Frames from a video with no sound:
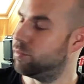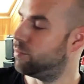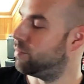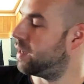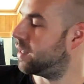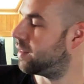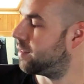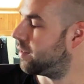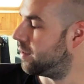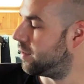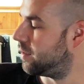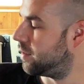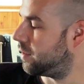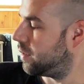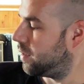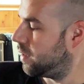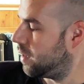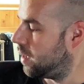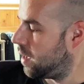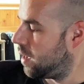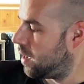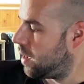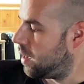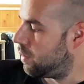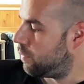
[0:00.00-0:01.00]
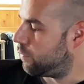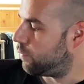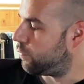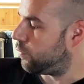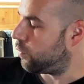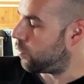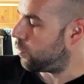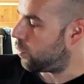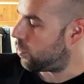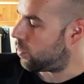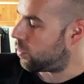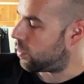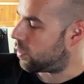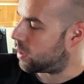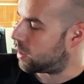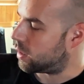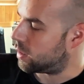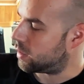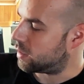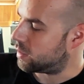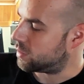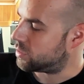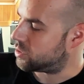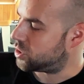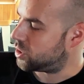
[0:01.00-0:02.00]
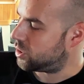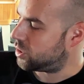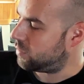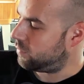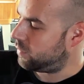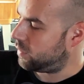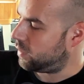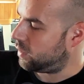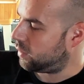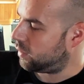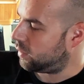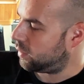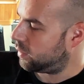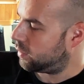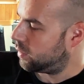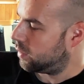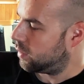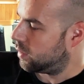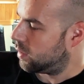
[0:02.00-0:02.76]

button for achieving,